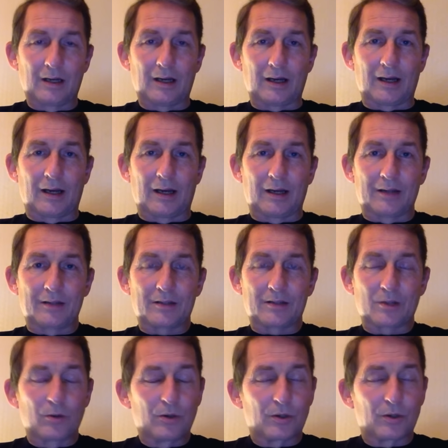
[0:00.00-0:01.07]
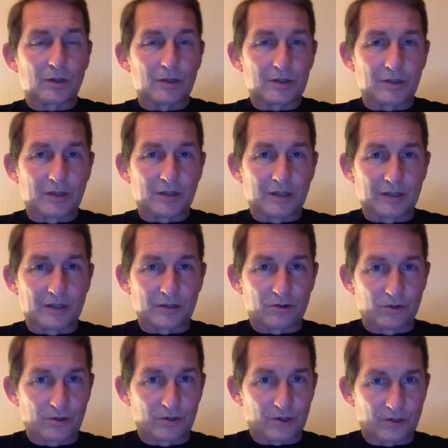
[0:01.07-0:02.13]
And so you're going to hear the
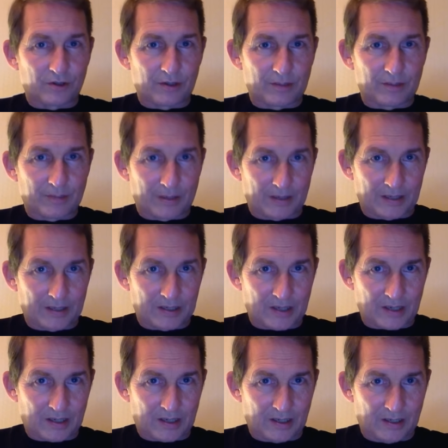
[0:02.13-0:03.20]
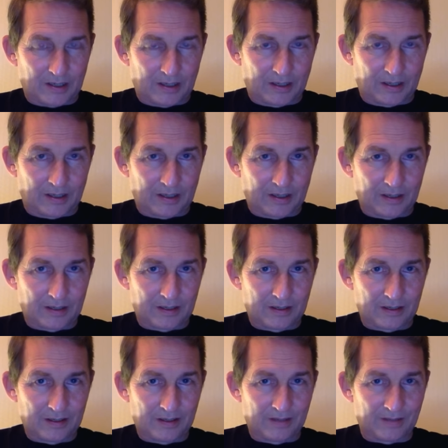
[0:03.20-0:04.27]
true story about exactly the
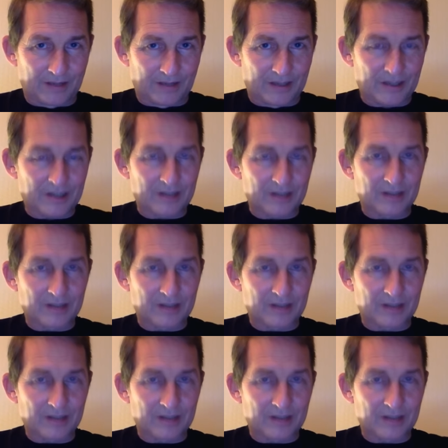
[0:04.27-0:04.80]
event